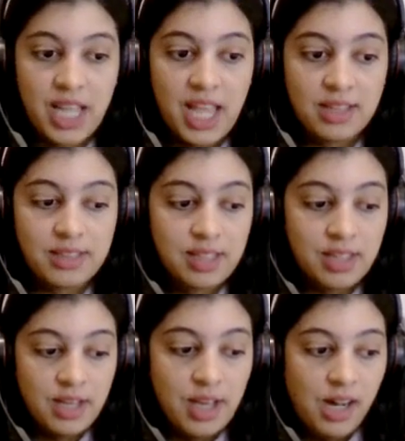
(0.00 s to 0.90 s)
And
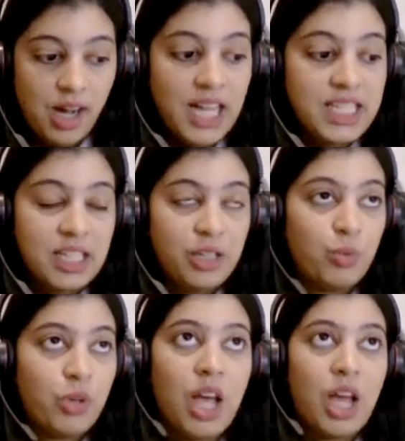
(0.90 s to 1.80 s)
I'll tell you
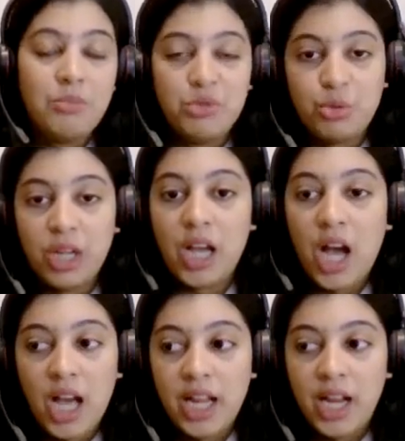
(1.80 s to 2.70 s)
what I'm doing.
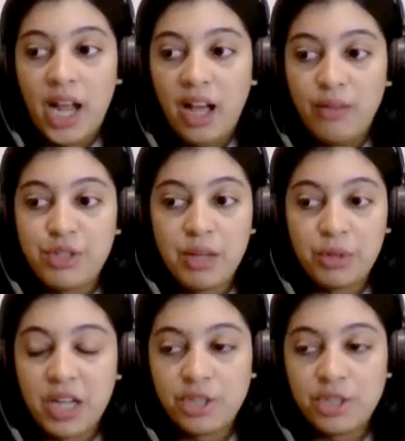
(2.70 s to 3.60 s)
I have some
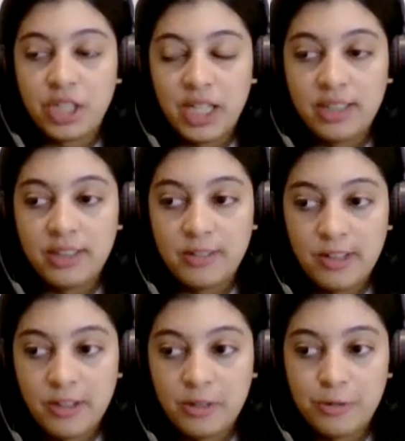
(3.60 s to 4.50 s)
cash lying
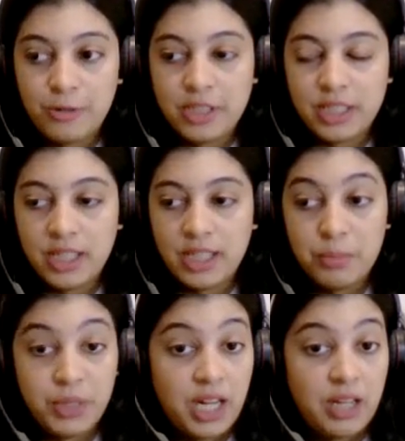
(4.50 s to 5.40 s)
around,
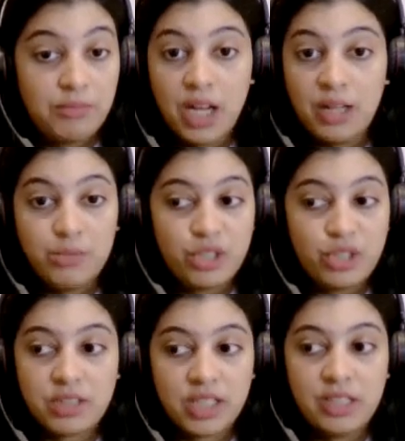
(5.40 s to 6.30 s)
but I'm
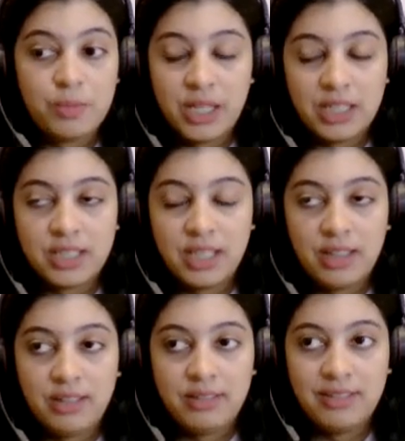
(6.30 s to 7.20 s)
just
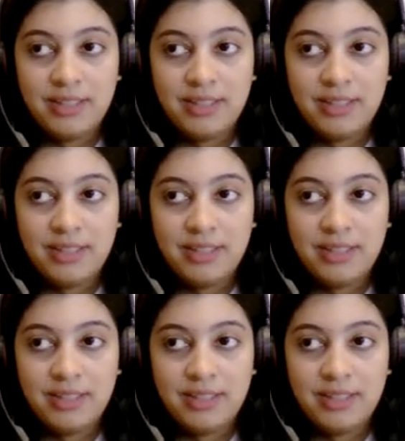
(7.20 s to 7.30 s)
expecting